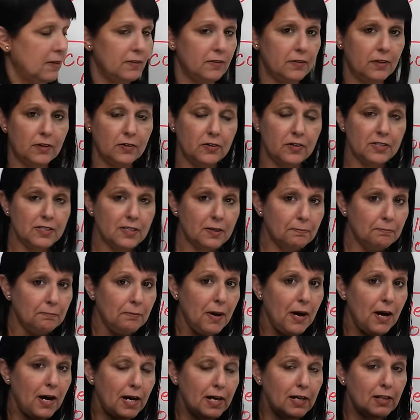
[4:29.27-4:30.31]
There is a
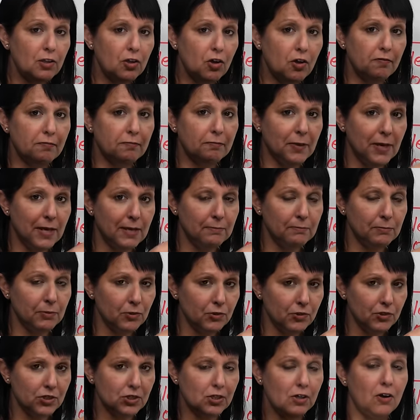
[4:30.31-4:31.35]
pile of
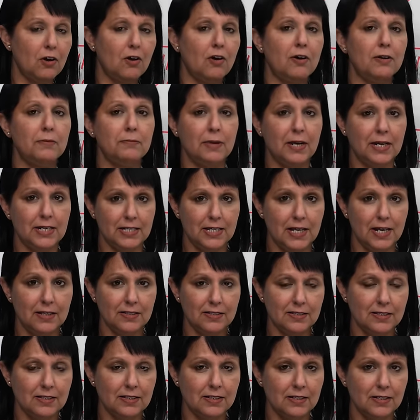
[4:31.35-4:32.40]
papers on my
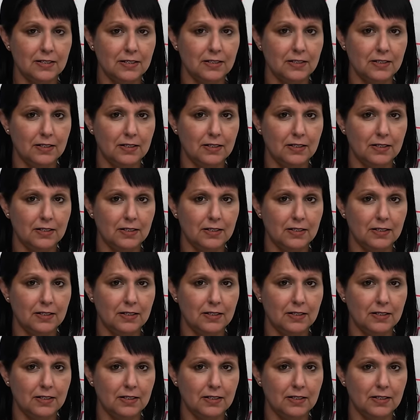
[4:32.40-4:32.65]
desk.